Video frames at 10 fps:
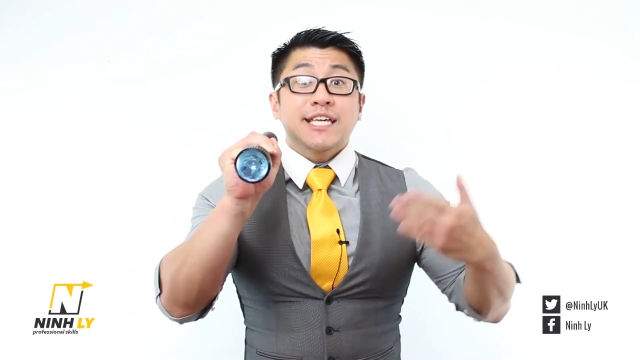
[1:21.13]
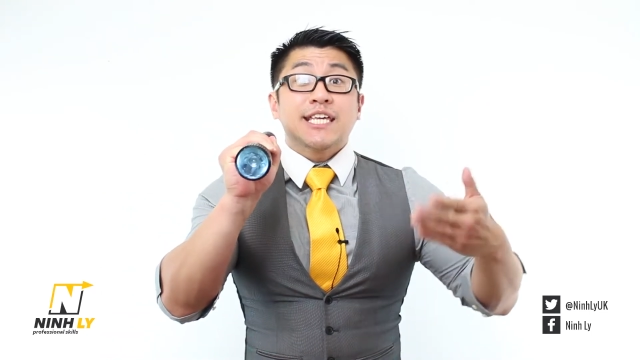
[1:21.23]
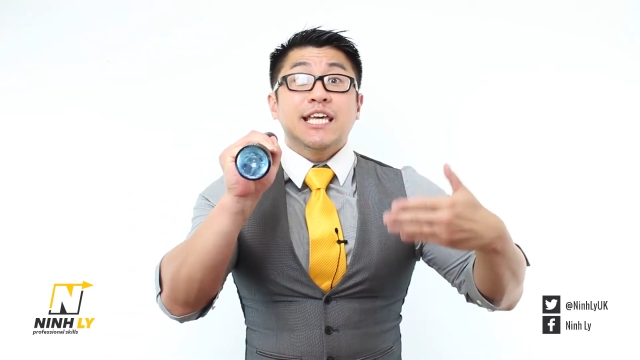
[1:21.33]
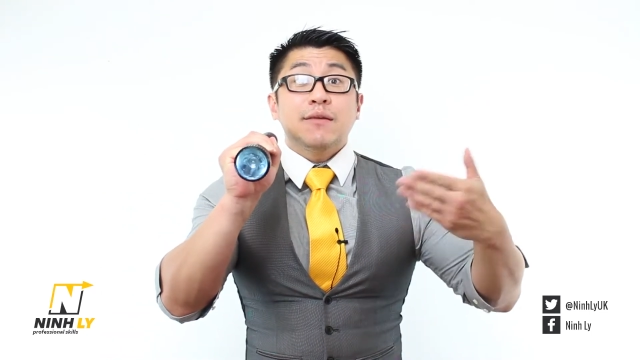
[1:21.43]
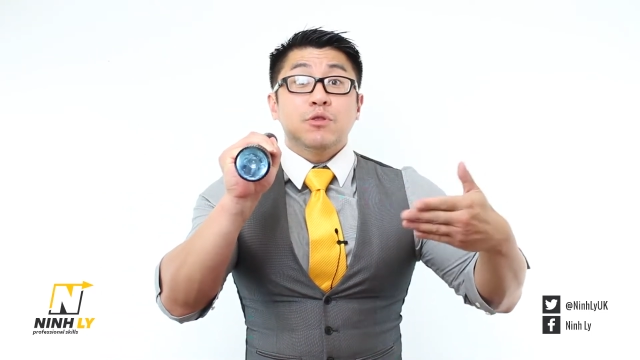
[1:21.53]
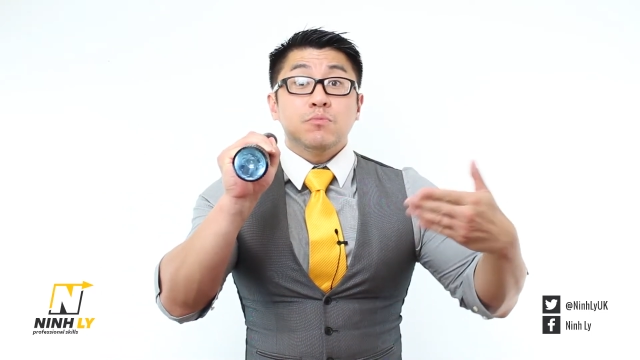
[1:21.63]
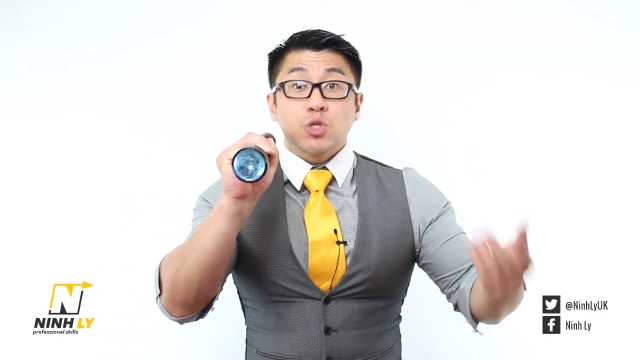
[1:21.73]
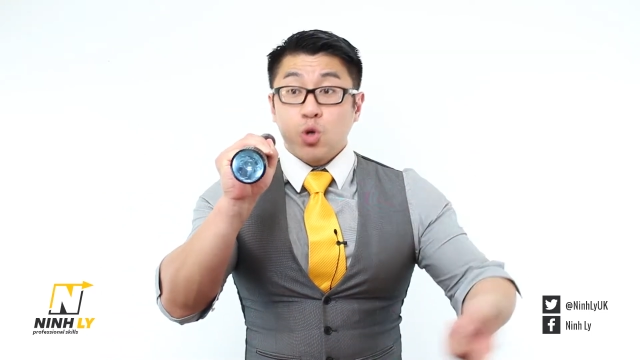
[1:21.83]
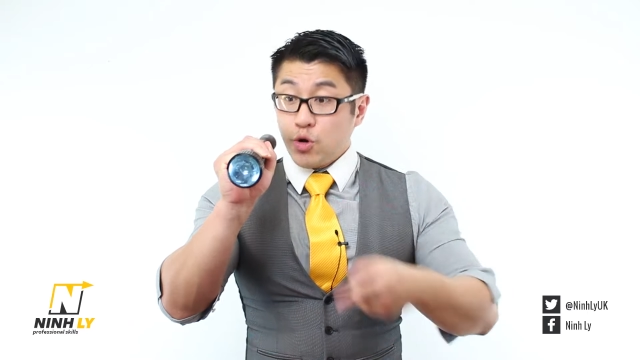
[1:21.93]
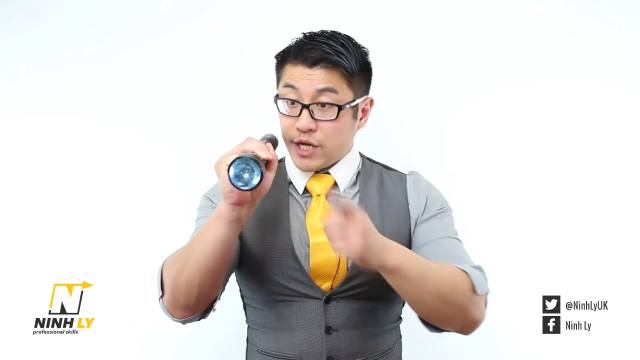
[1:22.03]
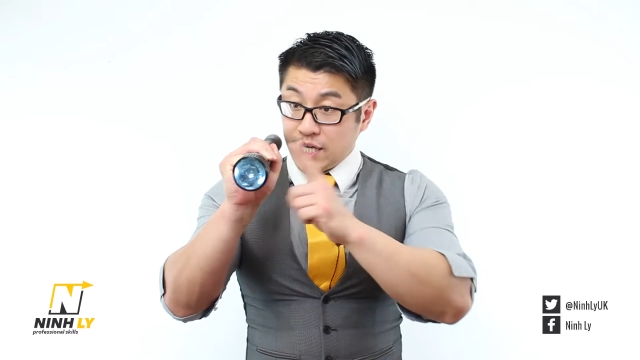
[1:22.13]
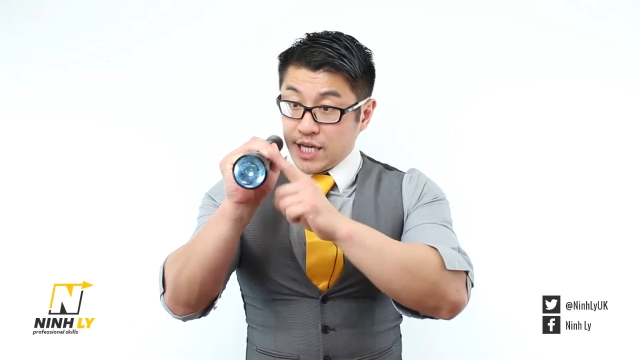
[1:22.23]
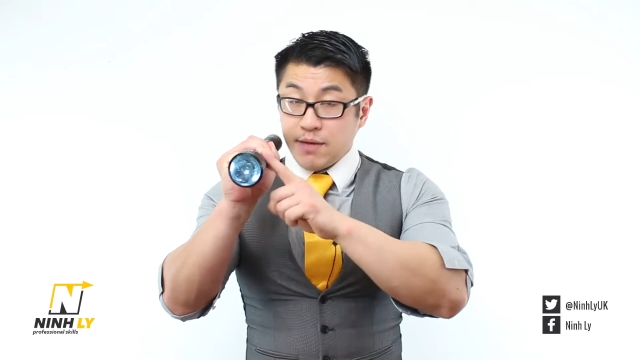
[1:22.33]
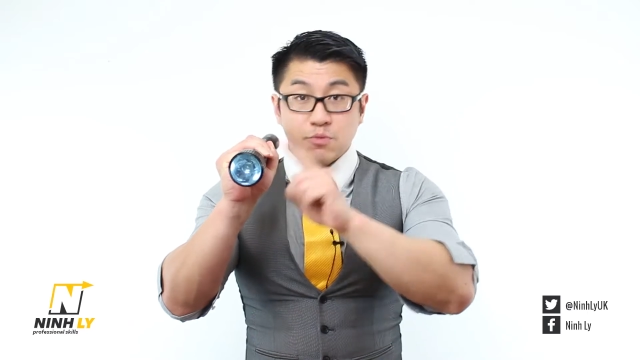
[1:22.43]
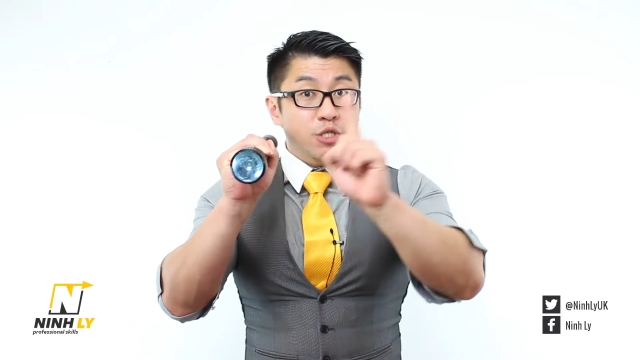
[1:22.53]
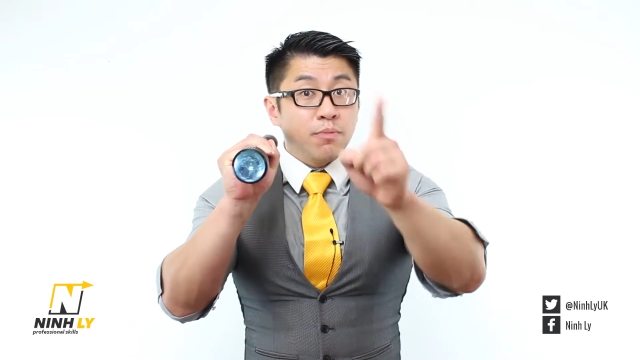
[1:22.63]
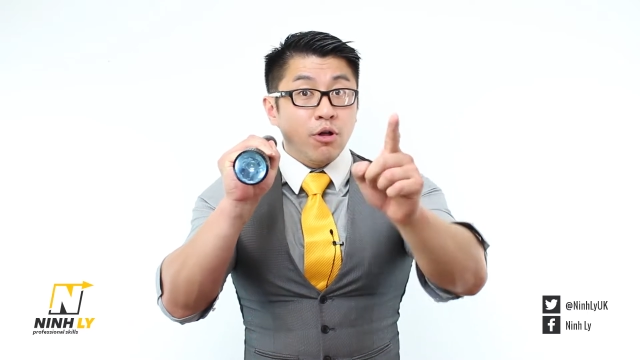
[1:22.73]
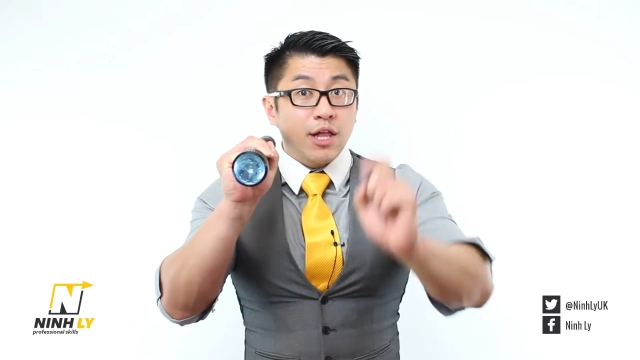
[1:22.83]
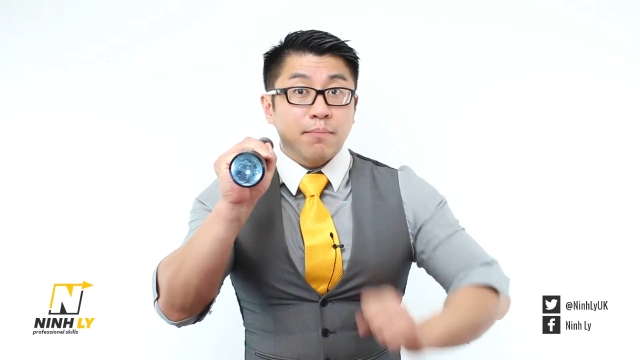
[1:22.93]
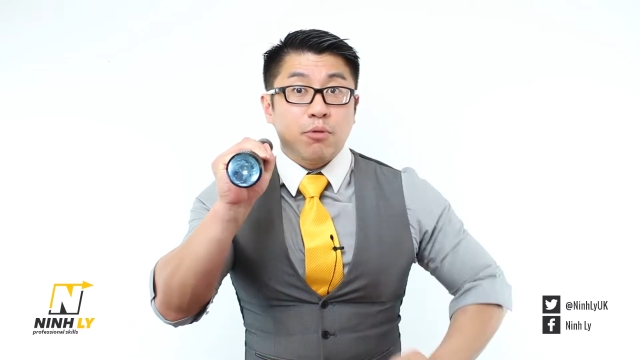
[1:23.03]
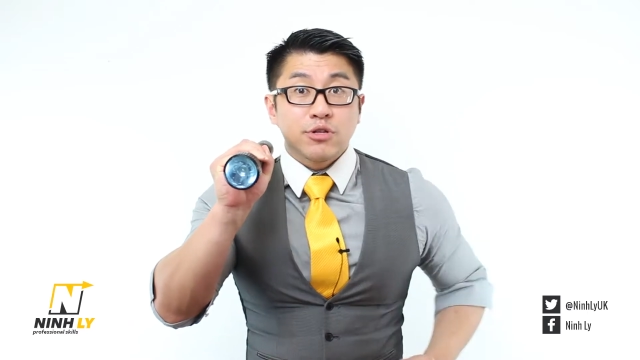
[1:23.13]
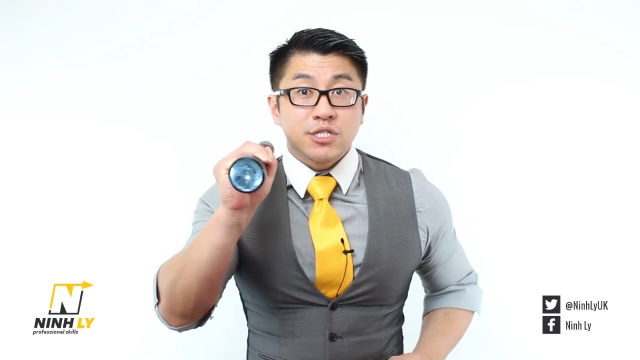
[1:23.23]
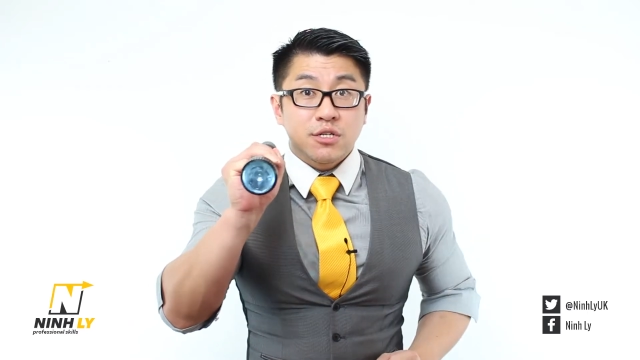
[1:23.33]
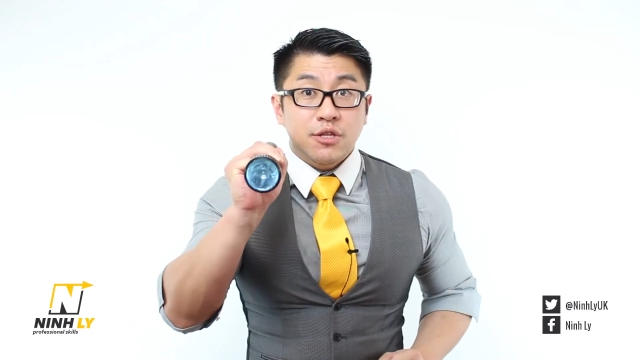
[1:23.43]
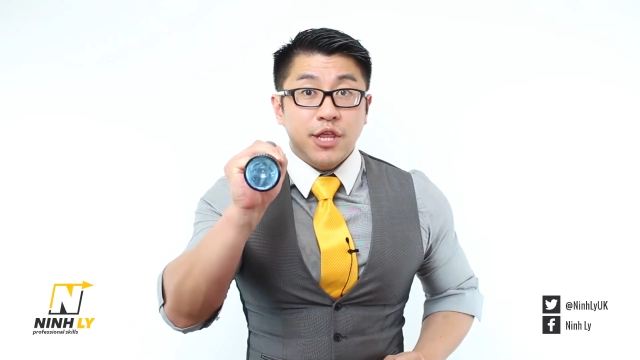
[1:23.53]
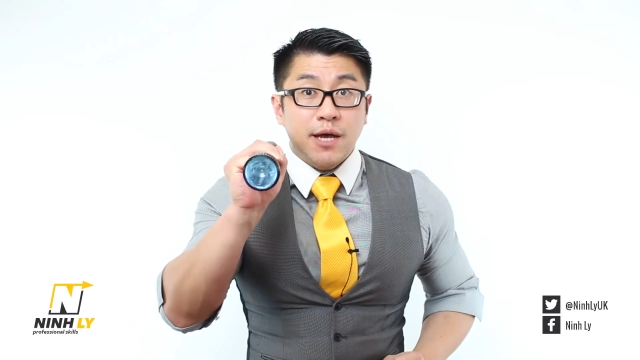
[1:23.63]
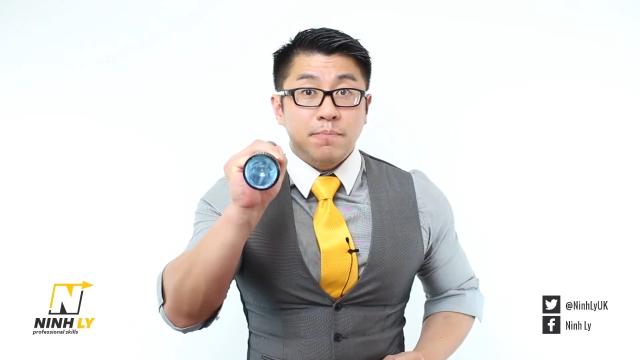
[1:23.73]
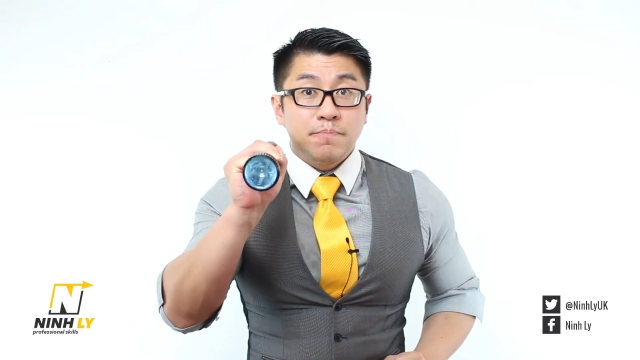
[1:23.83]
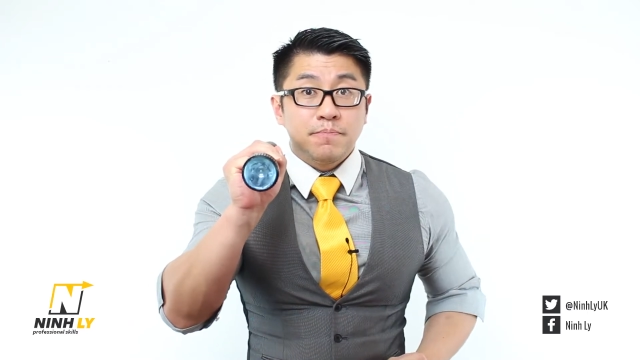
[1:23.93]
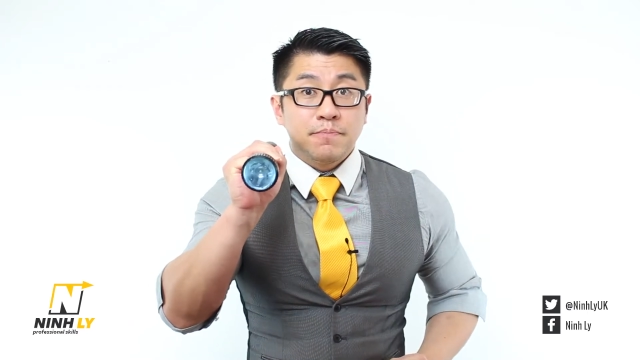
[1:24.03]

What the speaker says: keep them talking, keep the spotlight pointed at them.